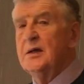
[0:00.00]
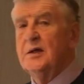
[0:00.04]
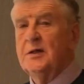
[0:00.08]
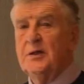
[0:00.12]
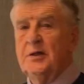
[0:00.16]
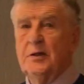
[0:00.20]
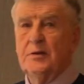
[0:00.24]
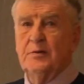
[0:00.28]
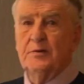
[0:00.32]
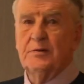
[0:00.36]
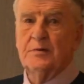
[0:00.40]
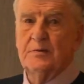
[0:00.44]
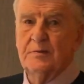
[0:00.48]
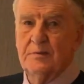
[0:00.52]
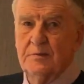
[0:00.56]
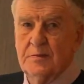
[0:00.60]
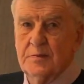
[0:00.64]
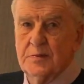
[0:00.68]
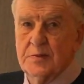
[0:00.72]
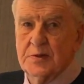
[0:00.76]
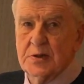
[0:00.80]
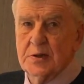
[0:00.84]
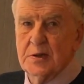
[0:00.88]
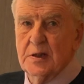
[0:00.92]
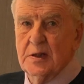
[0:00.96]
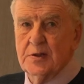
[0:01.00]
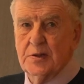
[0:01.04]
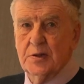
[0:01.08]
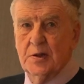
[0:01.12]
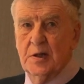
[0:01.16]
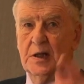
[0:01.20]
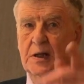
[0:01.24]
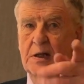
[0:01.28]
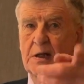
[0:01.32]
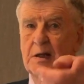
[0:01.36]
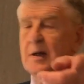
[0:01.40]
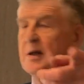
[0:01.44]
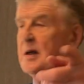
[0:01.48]
you
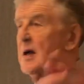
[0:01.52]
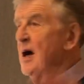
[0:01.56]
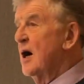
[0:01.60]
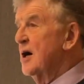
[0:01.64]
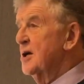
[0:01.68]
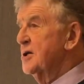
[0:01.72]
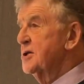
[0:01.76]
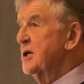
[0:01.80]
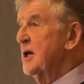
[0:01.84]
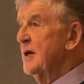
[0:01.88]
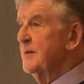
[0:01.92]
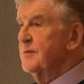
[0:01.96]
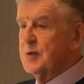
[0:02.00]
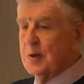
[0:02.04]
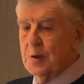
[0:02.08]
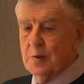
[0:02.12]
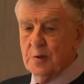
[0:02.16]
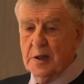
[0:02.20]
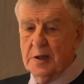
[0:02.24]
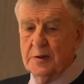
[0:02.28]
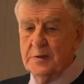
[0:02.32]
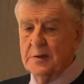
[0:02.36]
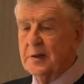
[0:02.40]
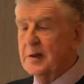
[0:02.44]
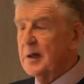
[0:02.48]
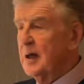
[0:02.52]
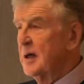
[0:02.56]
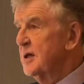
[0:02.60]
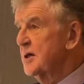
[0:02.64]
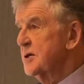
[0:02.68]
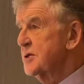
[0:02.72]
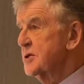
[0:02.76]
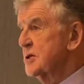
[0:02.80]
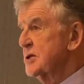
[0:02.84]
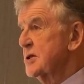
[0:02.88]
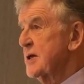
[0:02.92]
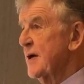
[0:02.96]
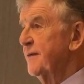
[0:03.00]
ask him to quote,
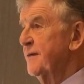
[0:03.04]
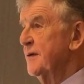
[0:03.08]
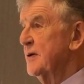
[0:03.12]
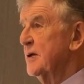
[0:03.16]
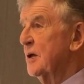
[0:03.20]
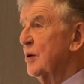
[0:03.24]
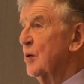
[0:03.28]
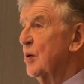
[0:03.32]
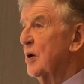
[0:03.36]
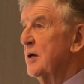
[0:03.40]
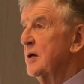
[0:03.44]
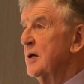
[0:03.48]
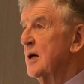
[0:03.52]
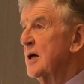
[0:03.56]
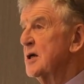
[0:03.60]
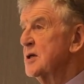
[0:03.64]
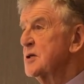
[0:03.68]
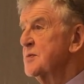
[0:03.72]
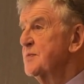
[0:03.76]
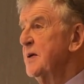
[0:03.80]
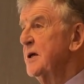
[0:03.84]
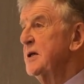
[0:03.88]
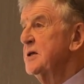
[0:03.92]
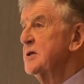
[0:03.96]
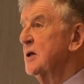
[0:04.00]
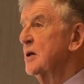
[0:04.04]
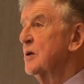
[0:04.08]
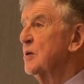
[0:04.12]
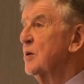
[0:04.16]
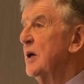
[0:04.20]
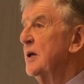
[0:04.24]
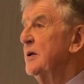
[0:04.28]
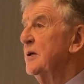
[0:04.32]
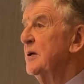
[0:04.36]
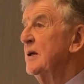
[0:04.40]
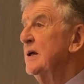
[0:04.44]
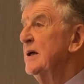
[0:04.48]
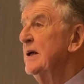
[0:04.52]
ask Stefan to quote, ask me to
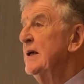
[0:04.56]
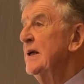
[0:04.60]
quote,